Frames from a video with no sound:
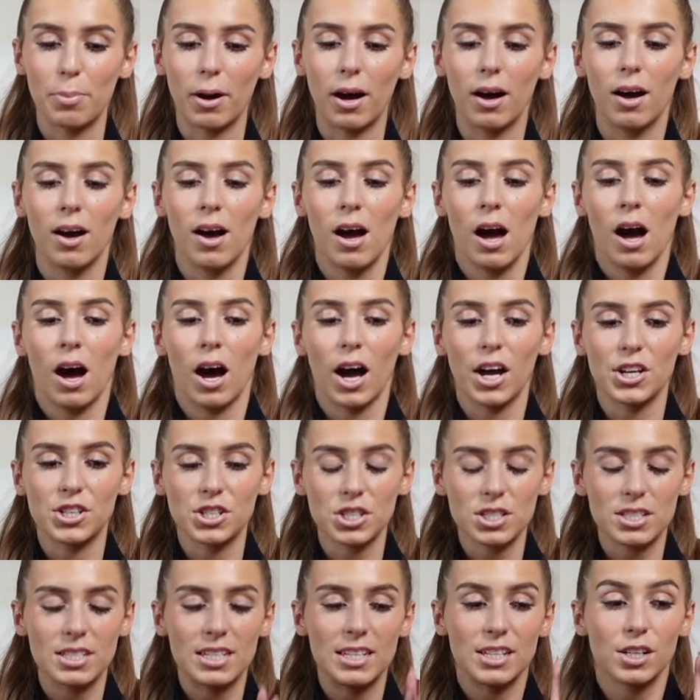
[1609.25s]
but I
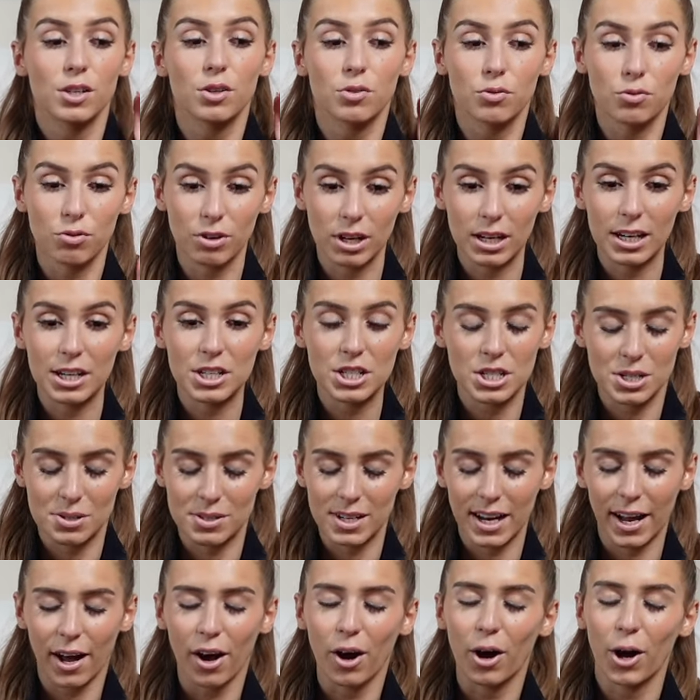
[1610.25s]
just needed a really chill
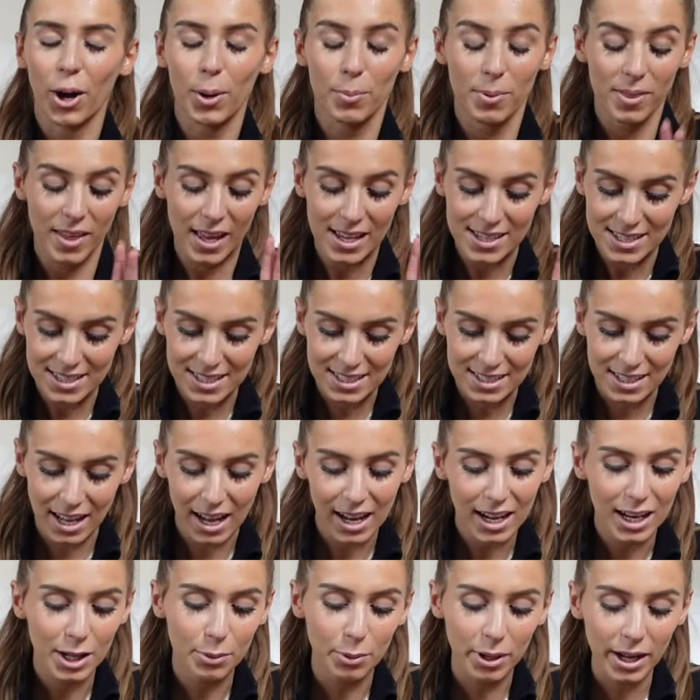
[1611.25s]
day at home, and that is
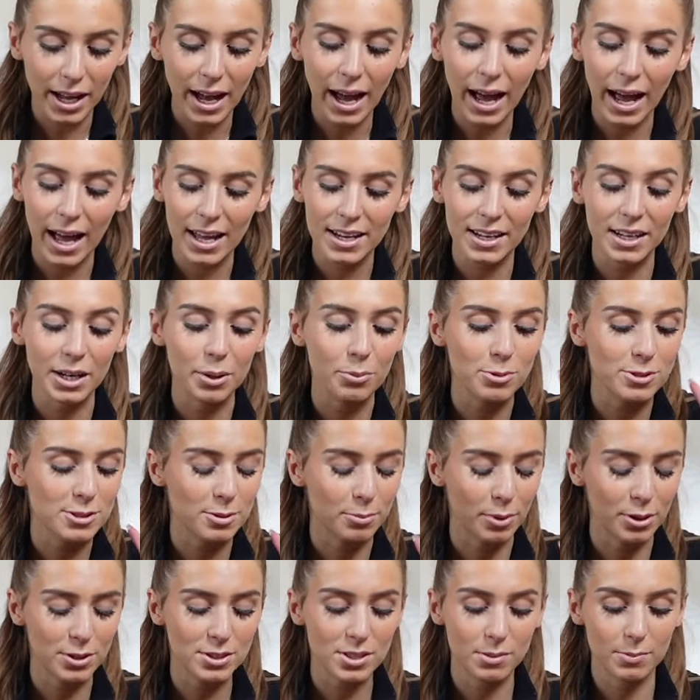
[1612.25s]
exactly what I had, and it was the
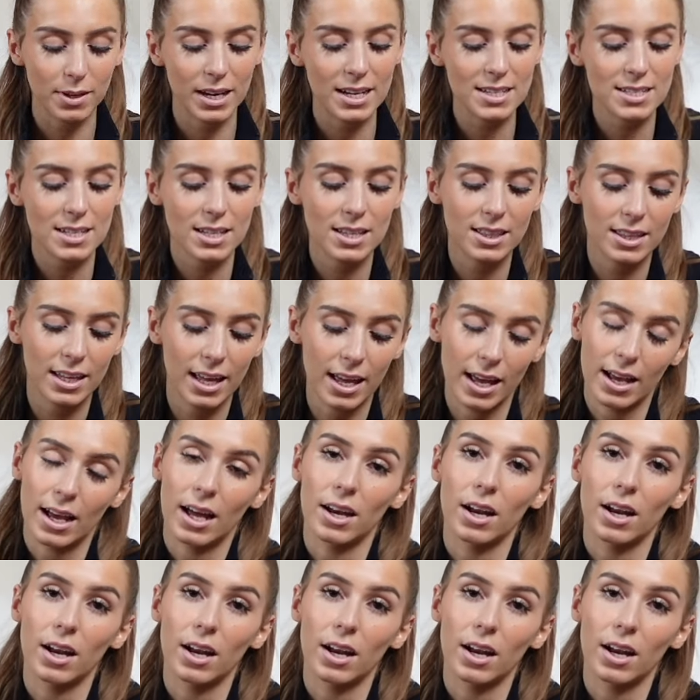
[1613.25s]
most amazing thing.